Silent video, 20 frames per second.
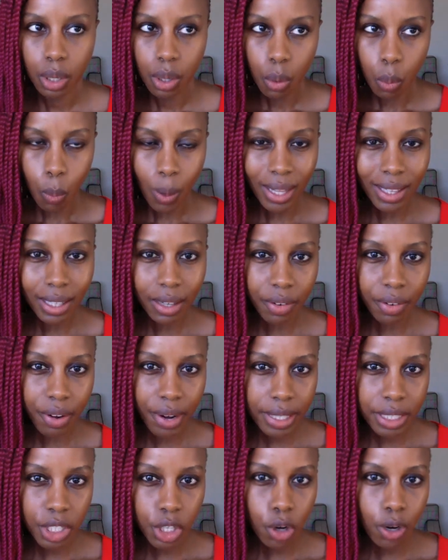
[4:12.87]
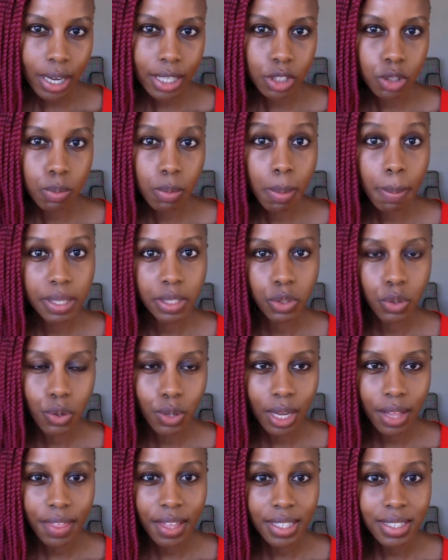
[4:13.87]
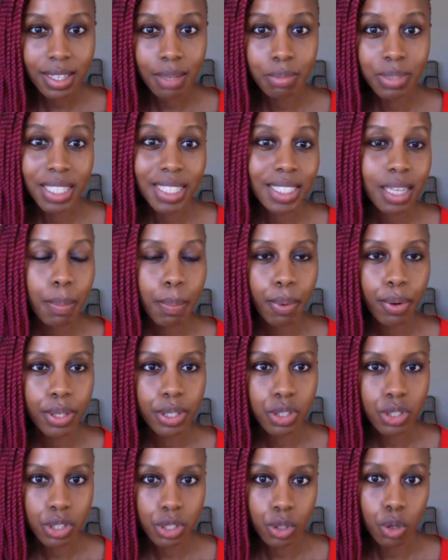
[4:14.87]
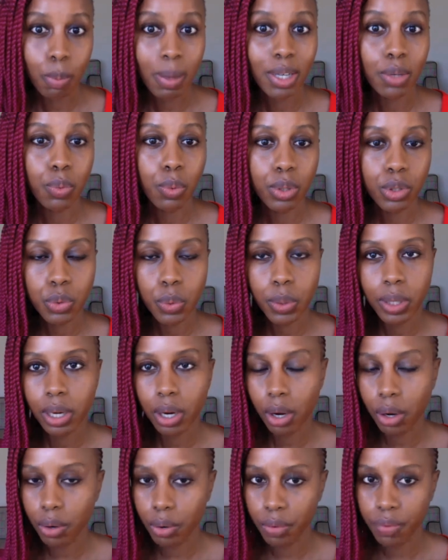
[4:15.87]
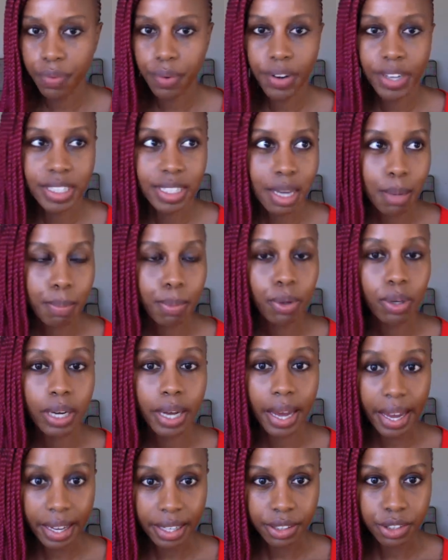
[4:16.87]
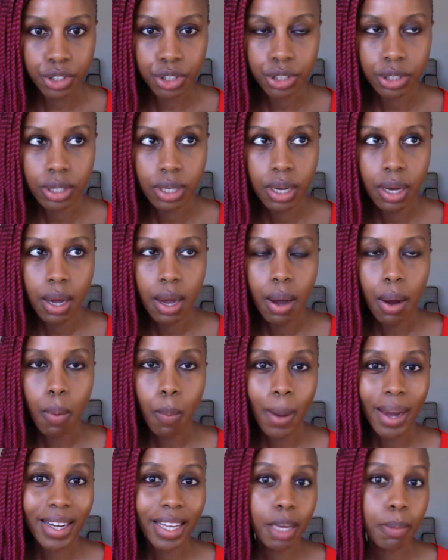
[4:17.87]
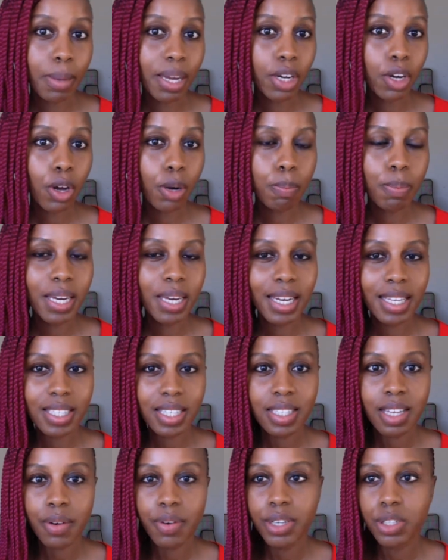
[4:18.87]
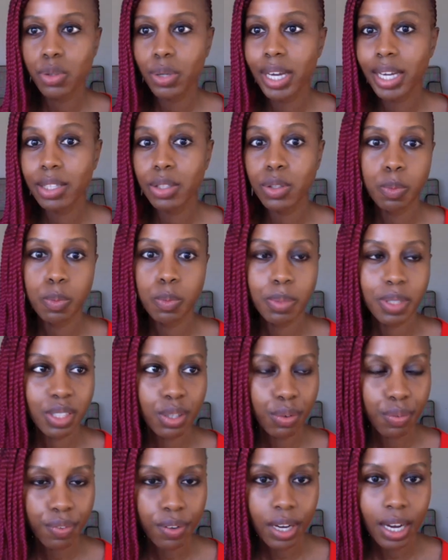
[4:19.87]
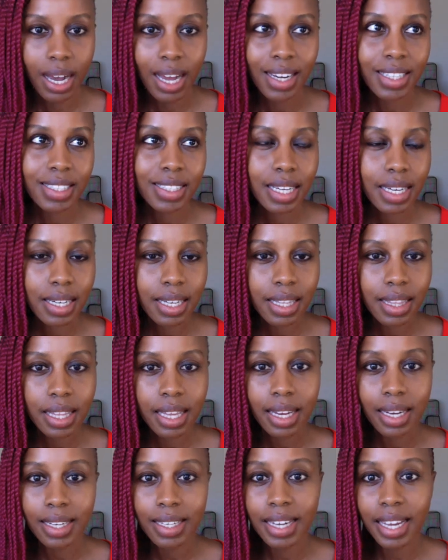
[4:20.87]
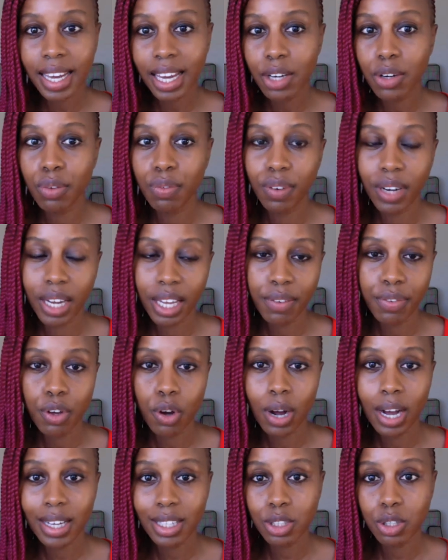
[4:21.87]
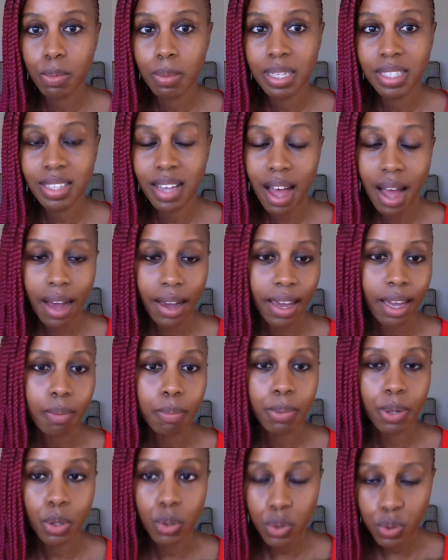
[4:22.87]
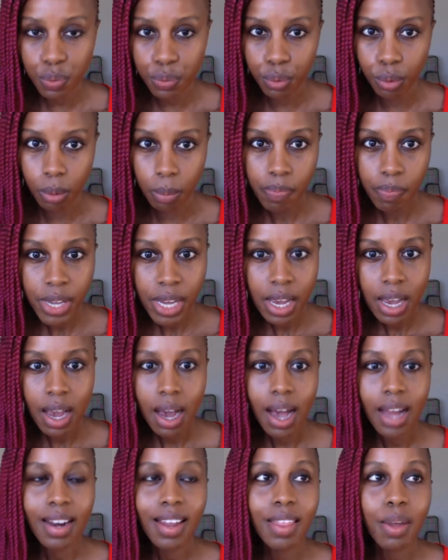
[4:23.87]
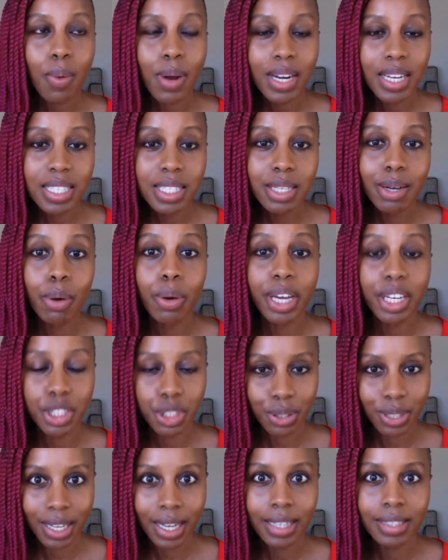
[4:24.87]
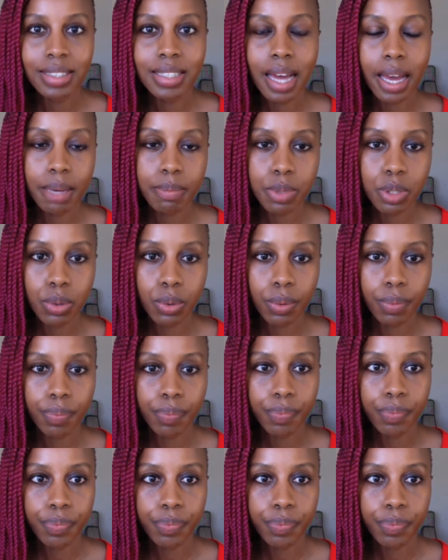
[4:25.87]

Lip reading: While creating your customer persona, there are some data points you might want to include. For example, age. While it may not be necessary to get too specific, understanding the decade of life your customers are can be useful. Another one is location and time zone.